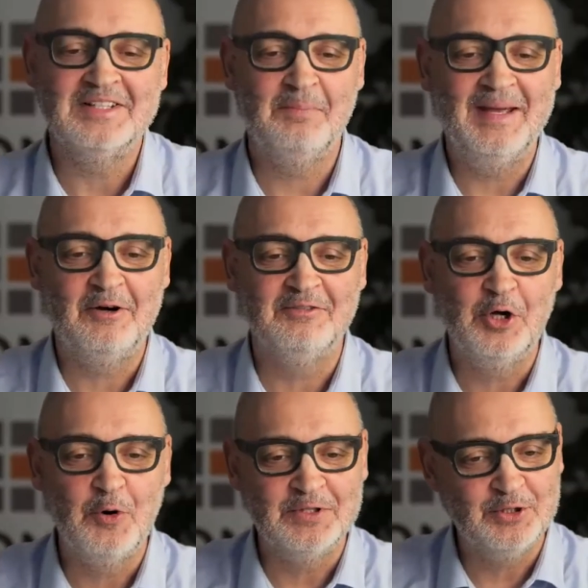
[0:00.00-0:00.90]
So it was a bit of
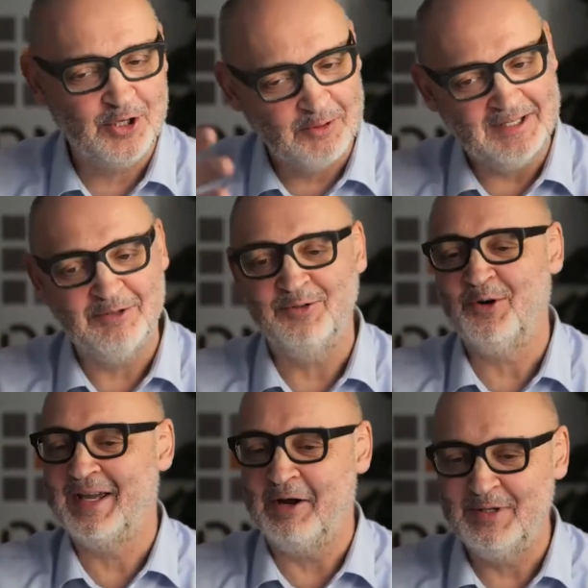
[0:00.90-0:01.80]
an open door, but
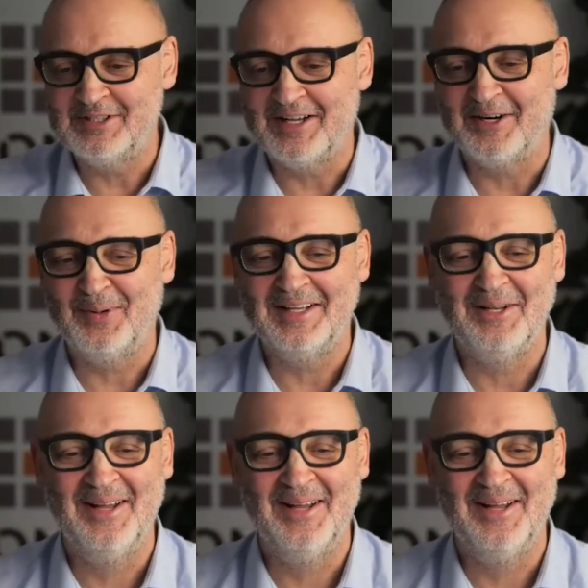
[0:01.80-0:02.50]
okay, we started.